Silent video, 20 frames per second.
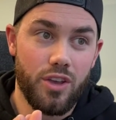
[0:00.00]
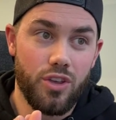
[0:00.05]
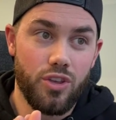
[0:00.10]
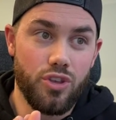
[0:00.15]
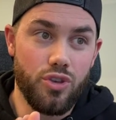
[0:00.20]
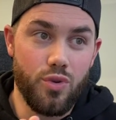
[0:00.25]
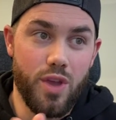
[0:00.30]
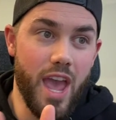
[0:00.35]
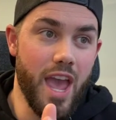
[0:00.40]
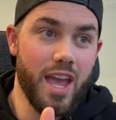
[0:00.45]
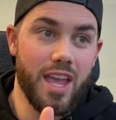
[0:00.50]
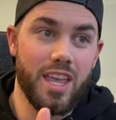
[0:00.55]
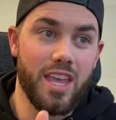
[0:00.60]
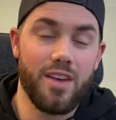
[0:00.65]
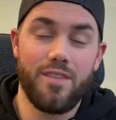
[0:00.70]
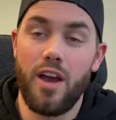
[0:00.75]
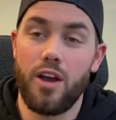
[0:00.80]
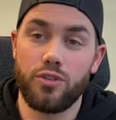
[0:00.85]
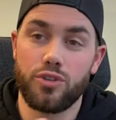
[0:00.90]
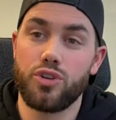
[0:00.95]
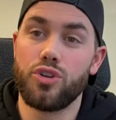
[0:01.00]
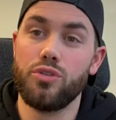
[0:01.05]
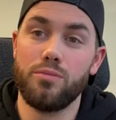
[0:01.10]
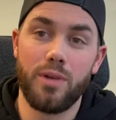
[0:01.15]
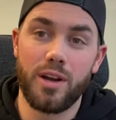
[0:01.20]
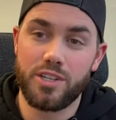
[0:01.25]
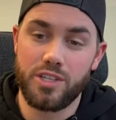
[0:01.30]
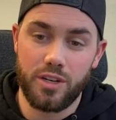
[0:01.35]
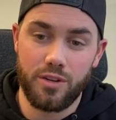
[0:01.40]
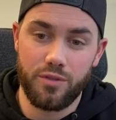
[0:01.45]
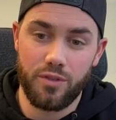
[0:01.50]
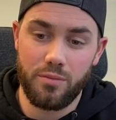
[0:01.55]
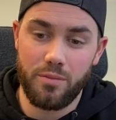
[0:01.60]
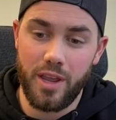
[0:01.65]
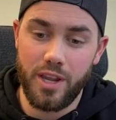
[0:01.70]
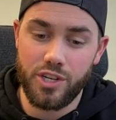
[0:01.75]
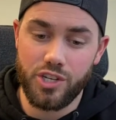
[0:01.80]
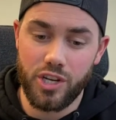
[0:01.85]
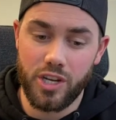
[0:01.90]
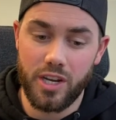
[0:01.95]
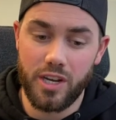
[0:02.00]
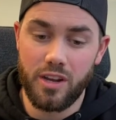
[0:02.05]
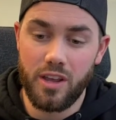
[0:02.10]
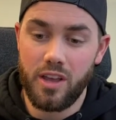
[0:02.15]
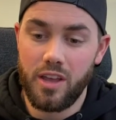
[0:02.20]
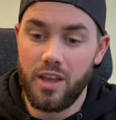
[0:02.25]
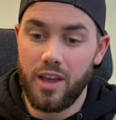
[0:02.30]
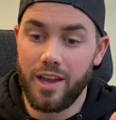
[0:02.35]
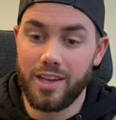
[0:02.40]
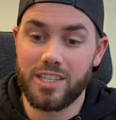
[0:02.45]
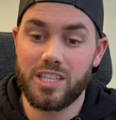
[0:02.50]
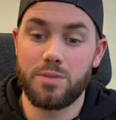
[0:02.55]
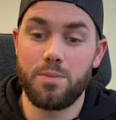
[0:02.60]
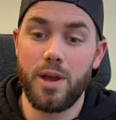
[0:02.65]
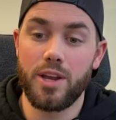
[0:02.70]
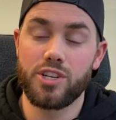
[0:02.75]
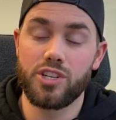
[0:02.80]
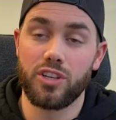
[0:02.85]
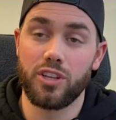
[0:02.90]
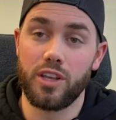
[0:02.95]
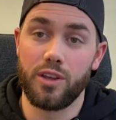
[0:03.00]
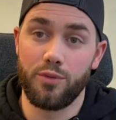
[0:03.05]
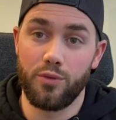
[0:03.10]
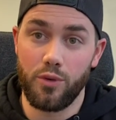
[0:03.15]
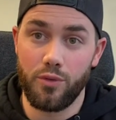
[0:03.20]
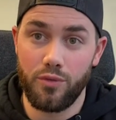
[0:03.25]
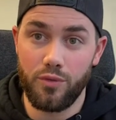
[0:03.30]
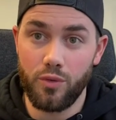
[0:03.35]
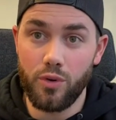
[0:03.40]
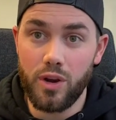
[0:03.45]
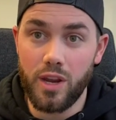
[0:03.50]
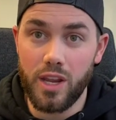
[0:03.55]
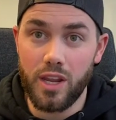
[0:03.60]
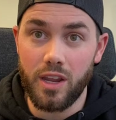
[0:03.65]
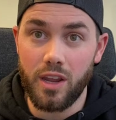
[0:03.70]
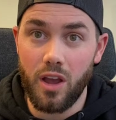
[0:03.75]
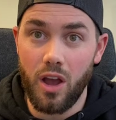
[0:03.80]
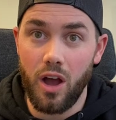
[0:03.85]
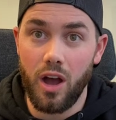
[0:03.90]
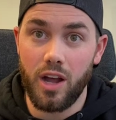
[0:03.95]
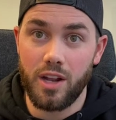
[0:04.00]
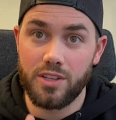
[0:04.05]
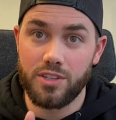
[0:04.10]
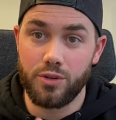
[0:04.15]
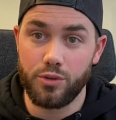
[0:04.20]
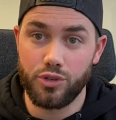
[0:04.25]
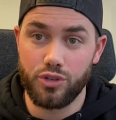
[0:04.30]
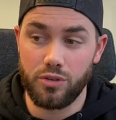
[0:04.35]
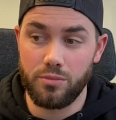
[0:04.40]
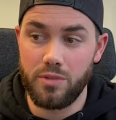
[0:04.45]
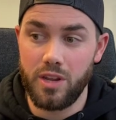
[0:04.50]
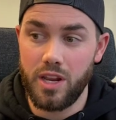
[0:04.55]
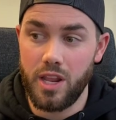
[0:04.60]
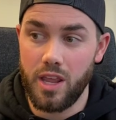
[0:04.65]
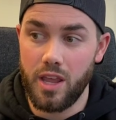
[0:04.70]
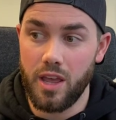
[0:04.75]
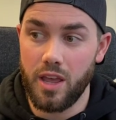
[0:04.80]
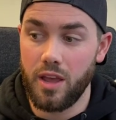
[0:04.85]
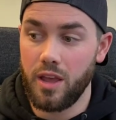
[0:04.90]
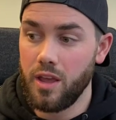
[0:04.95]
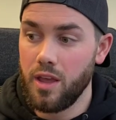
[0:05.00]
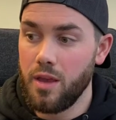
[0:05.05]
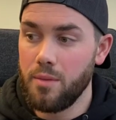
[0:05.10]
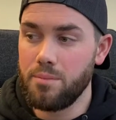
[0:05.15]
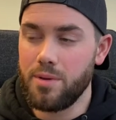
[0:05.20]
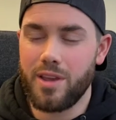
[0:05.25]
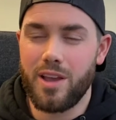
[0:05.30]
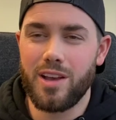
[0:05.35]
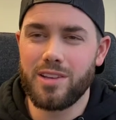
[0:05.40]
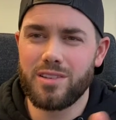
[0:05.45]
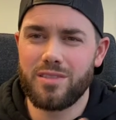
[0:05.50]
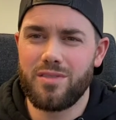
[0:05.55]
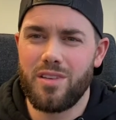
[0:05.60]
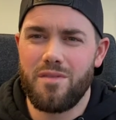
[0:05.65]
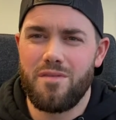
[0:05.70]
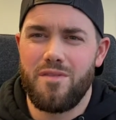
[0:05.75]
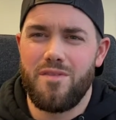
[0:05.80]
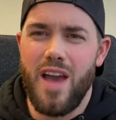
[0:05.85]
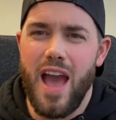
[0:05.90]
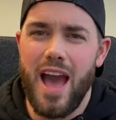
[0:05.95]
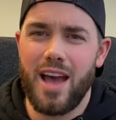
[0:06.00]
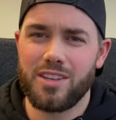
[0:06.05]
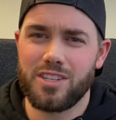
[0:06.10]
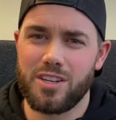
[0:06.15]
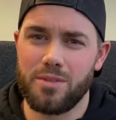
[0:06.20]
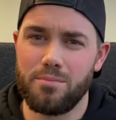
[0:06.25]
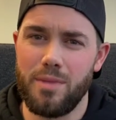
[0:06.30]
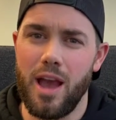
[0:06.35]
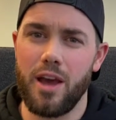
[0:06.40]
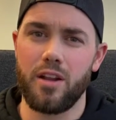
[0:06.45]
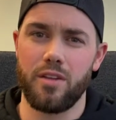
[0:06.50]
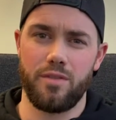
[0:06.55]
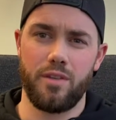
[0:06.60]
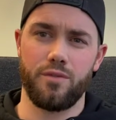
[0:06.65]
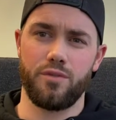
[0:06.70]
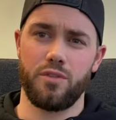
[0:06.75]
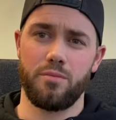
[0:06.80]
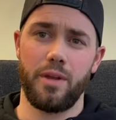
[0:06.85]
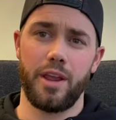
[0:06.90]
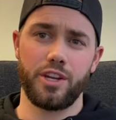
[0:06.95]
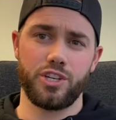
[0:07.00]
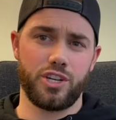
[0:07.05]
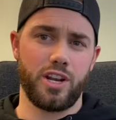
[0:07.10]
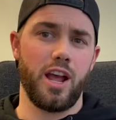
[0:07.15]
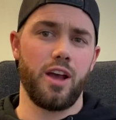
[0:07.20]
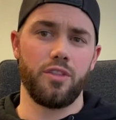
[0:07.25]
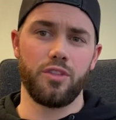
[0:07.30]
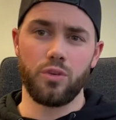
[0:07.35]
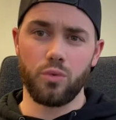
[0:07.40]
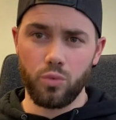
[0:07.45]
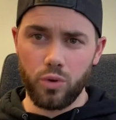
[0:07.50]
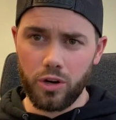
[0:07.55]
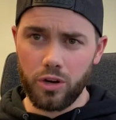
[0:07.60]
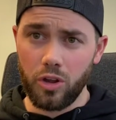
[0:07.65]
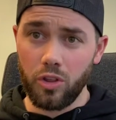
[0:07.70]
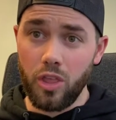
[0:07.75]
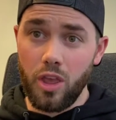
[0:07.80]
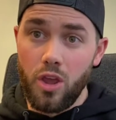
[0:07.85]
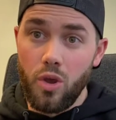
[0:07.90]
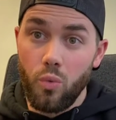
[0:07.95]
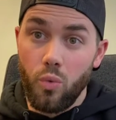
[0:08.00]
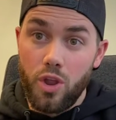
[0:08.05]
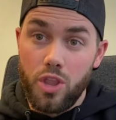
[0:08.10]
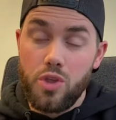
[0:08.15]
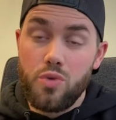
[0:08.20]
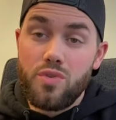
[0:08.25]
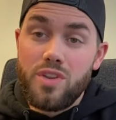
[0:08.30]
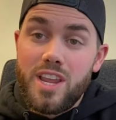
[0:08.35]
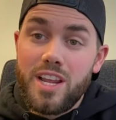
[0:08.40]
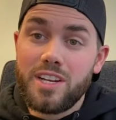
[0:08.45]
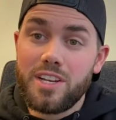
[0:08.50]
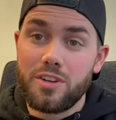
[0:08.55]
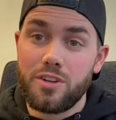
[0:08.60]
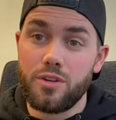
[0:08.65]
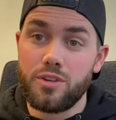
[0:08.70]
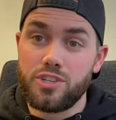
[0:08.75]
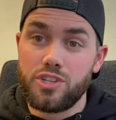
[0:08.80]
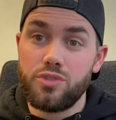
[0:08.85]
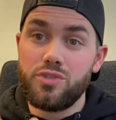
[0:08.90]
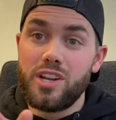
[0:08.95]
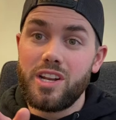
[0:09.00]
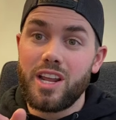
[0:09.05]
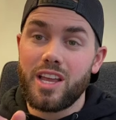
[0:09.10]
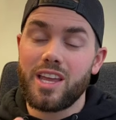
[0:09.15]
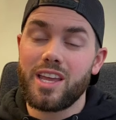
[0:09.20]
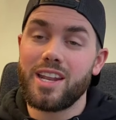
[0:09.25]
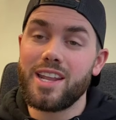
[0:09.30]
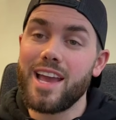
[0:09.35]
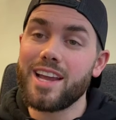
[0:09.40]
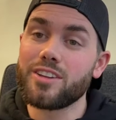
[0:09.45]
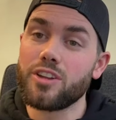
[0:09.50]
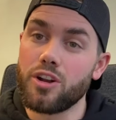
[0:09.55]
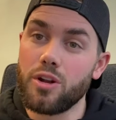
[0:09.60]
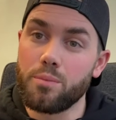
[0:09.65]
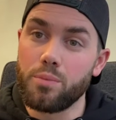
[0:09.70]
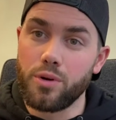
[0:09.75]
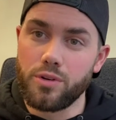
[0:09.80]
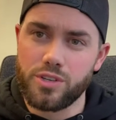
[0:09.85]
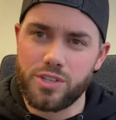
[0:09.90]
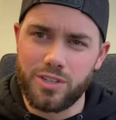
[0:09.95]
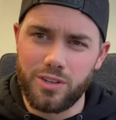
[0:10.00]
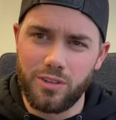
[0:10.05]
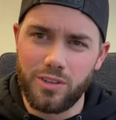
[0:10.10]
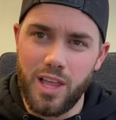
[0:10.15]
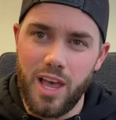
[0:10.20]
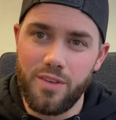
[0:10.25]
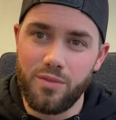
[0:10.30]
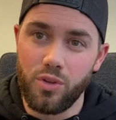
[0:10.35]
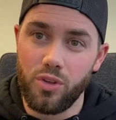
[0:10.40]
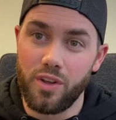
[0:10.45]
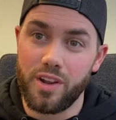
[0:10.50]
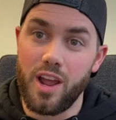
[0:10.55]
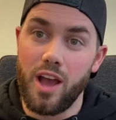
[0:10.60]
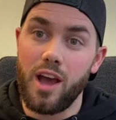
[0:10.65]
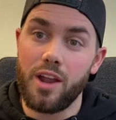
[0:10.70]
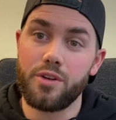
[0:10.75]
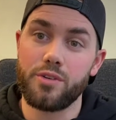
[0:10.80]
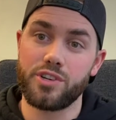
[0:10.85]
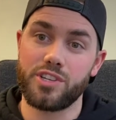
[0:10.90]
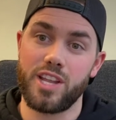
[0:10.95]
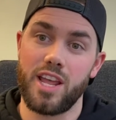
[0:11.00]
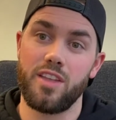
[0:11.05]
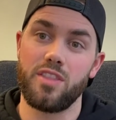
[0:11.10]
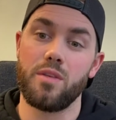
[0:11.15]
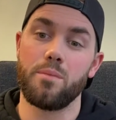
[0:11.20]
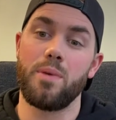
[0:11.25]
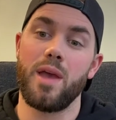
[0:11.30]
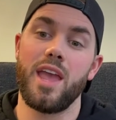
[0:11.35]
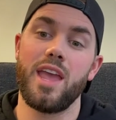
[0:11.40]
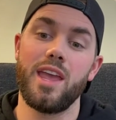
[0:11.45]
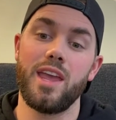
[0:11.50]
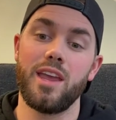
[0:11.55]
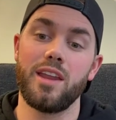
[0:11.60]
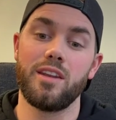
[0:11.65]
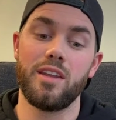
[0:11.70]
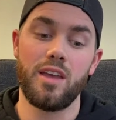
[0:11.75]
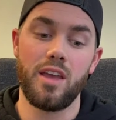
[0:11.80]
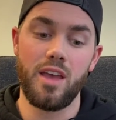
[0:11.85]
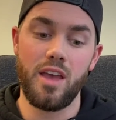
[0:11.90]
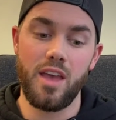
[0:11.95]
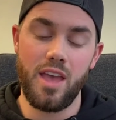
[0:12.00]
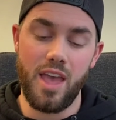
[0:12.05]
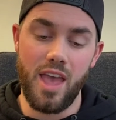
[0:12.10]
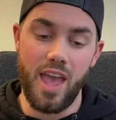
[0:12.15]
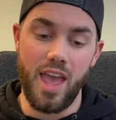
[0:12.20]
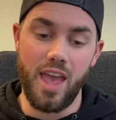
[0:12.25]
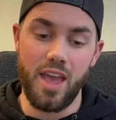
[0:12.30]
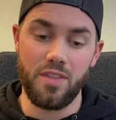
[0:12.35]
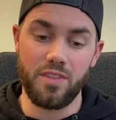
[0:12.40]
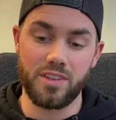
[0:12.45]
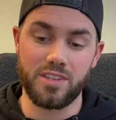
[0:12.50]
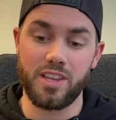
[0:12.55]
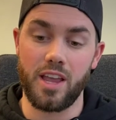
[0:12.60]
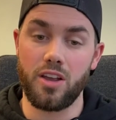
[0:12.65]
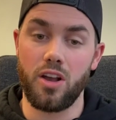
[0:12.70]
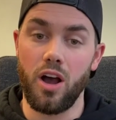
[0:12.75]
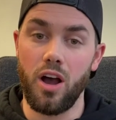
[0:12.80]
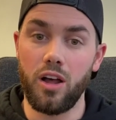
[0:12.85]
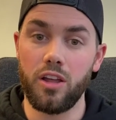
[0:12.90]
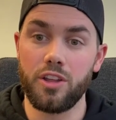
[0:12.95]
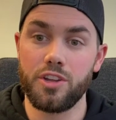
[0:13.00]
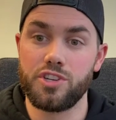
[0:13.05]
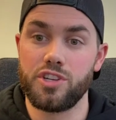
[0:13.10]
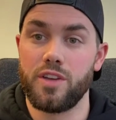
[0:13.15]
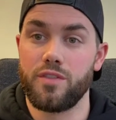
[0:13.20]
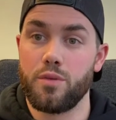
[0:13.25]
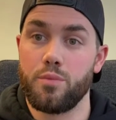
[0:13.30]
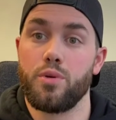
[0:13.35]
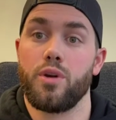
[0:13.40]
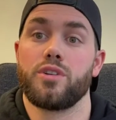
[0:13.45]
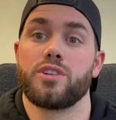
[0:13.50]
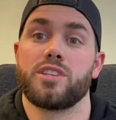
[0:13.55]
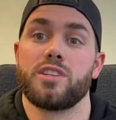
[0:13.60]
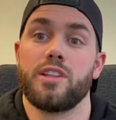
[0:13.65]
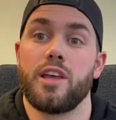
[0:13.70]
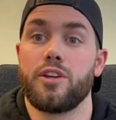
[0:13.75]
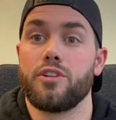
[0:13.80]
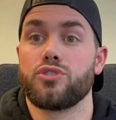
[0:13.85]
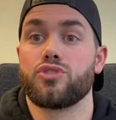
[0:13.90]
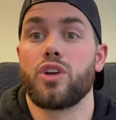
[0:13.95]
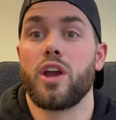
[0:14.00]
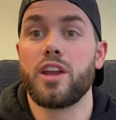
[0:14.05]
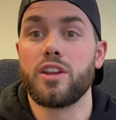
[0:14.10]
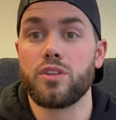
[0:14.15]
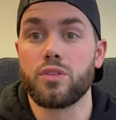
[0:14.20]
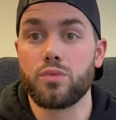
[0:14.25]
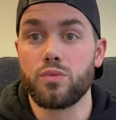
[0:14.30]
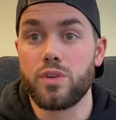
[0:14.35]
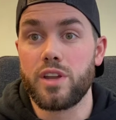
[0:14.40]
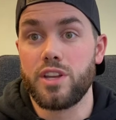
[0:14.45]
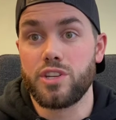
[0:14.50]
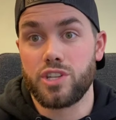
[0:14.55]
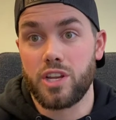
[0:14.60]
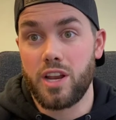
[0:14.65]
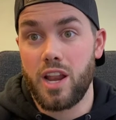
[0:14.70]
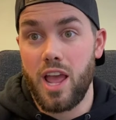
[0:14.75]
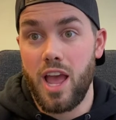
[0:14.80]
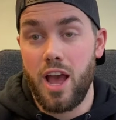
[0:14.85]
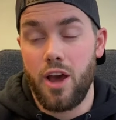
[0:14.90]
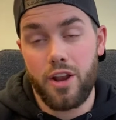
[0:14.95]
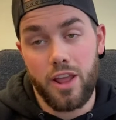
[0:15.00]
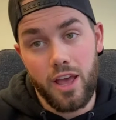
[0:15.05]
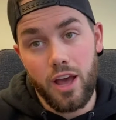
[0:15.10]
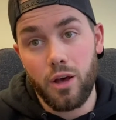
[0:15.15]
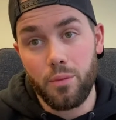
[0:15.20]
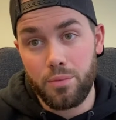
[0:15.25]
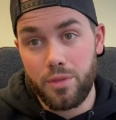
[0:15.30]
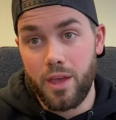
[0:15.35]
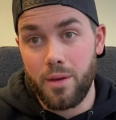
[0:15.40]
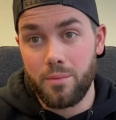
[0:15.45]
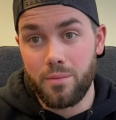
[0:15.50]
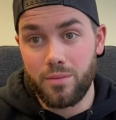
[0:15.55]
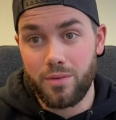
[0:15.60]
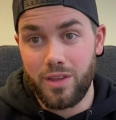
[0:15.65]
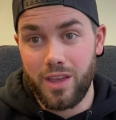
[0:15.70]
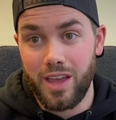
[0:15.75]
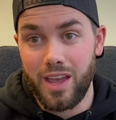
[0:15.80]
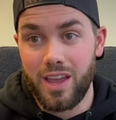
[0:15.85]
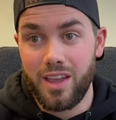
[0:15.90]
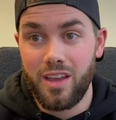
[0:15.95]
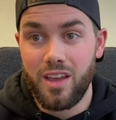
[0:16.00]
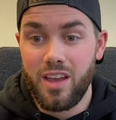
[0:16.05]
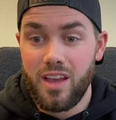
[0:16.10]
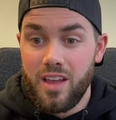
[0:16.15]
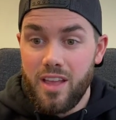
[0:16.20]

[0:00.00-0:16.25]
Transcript: you can't give out too much information, especially for free on social media, because of the vast amount of information out in the world. What you need to do is you need to connect on a personal level and understand the pain and the psychology of the person that you're trying to reach and how to help them, okay?